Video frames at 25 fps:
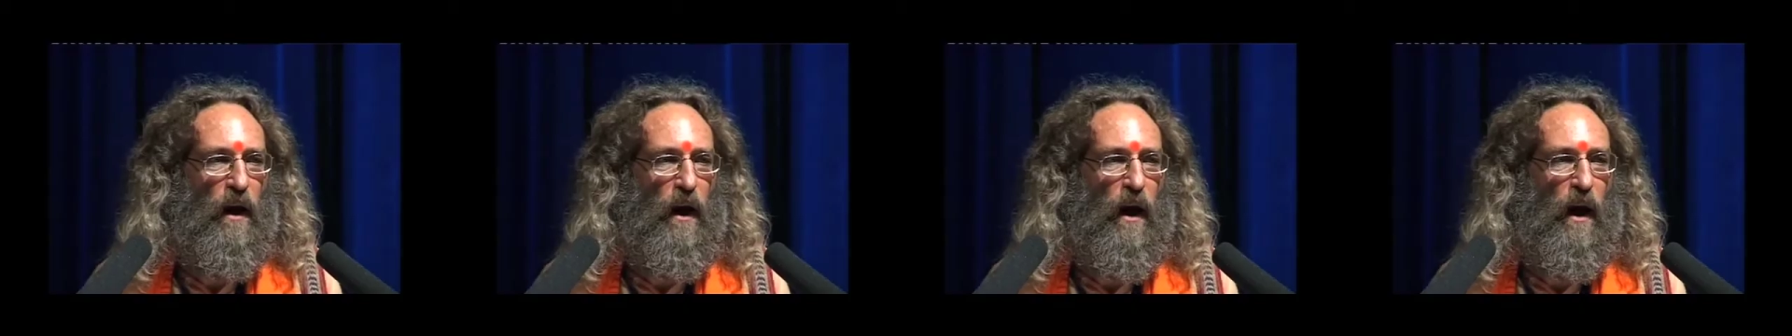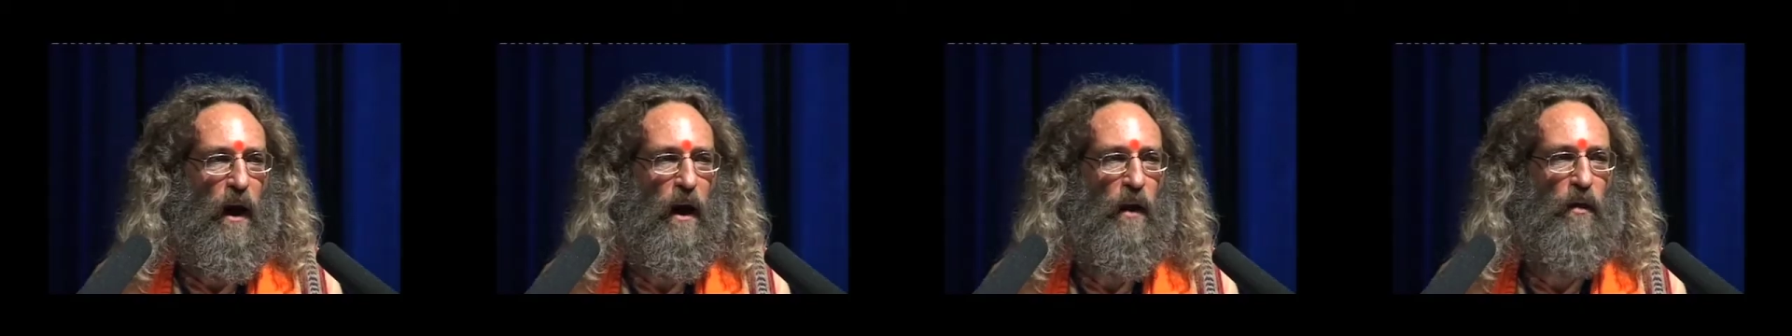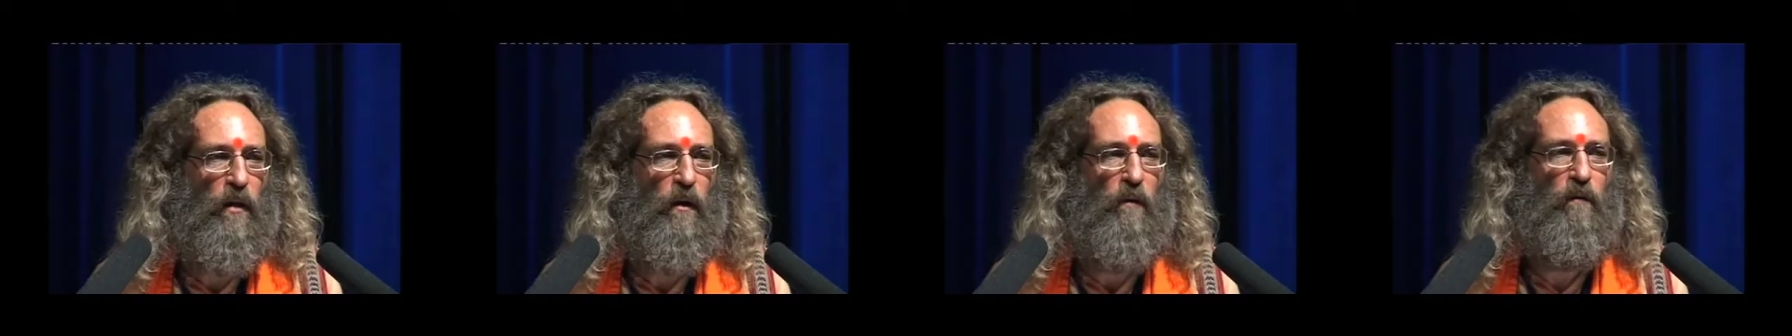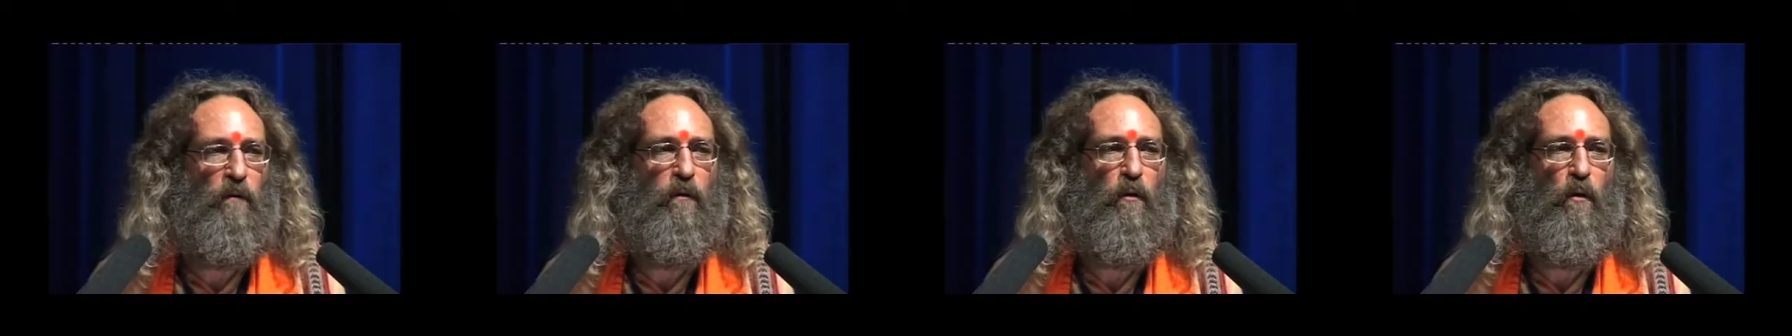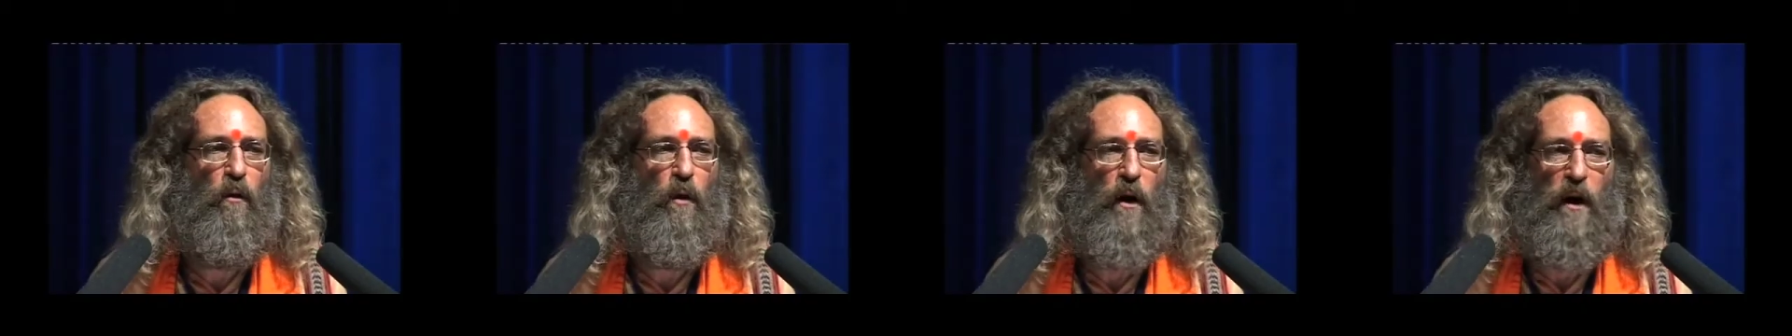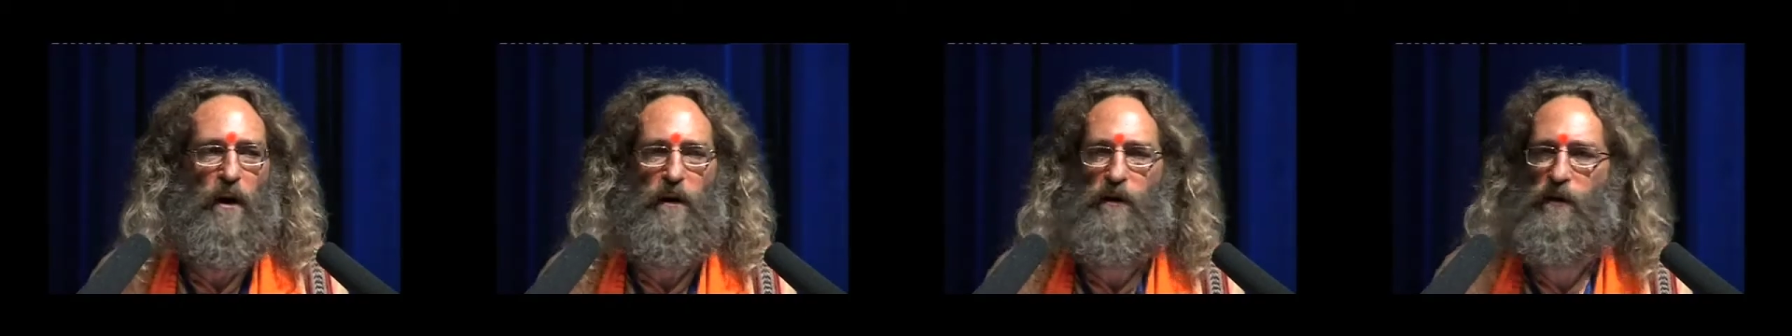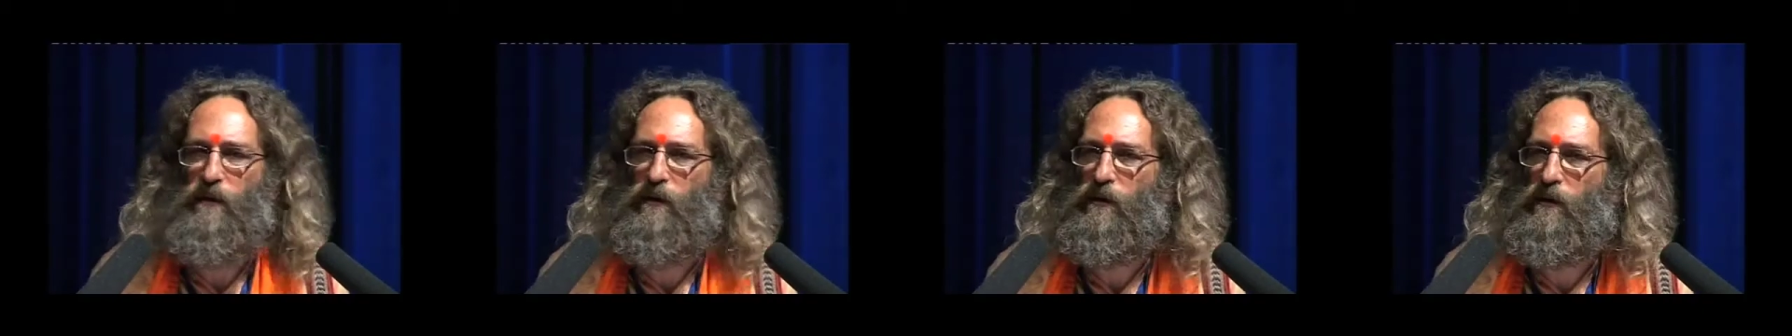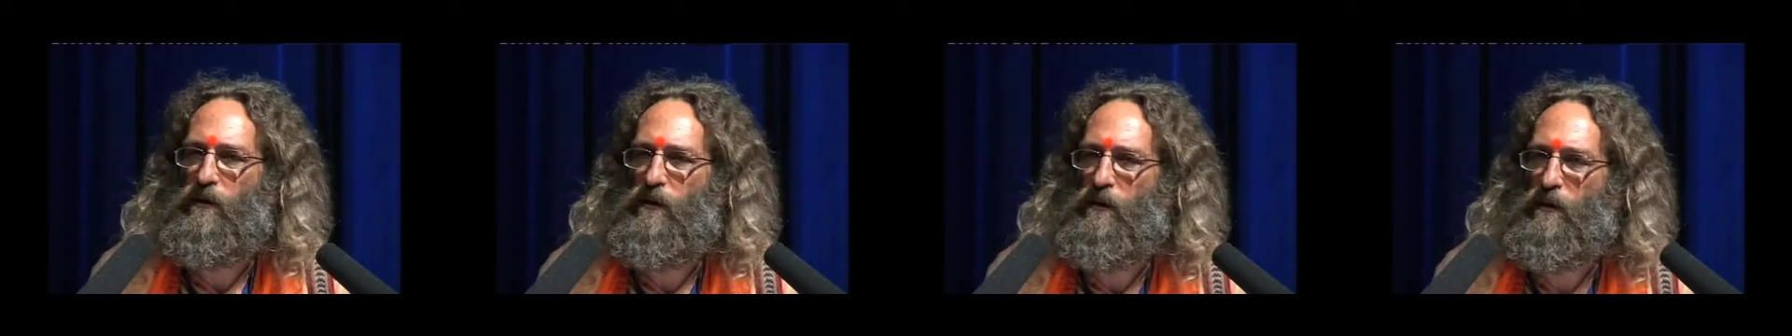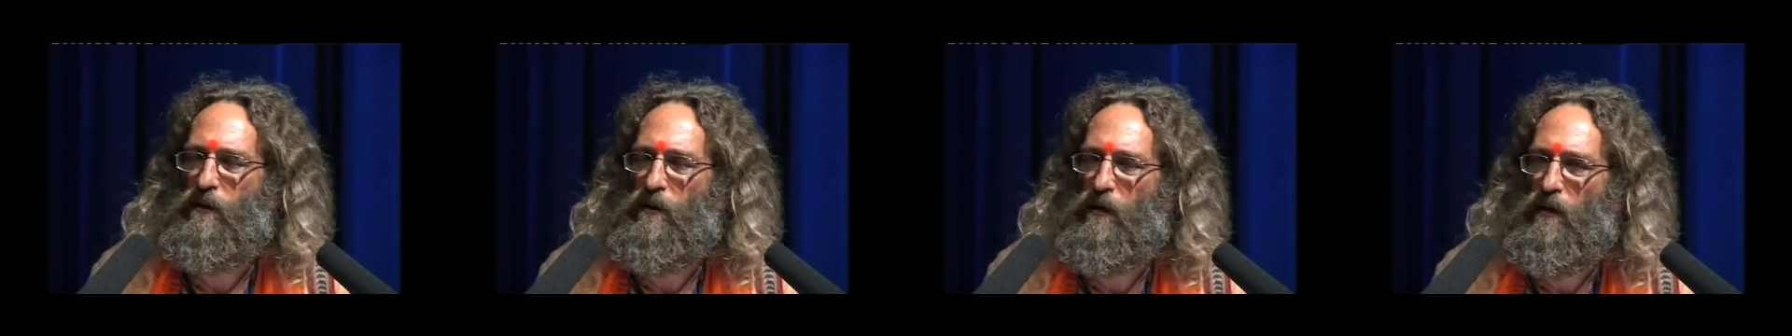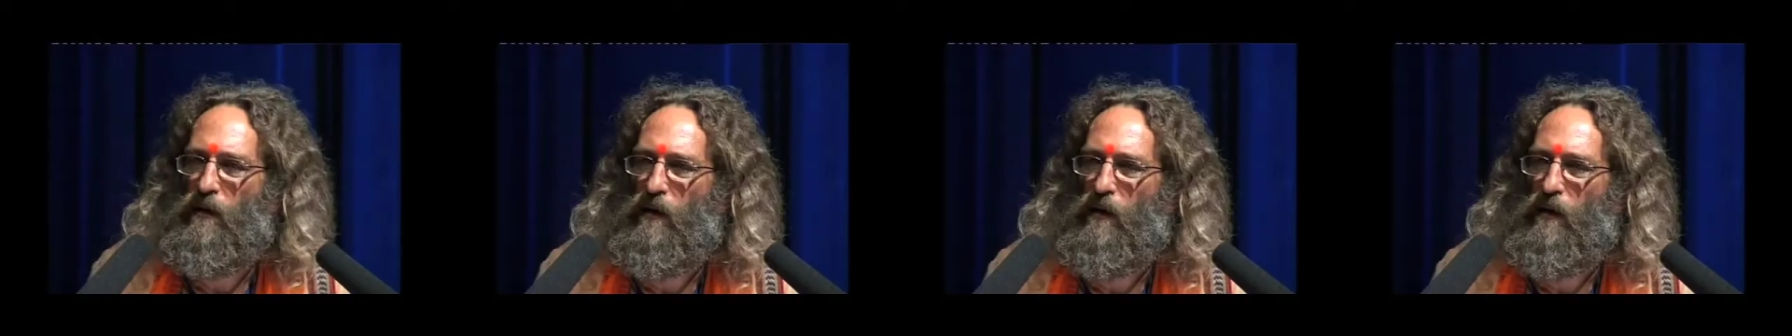in the voice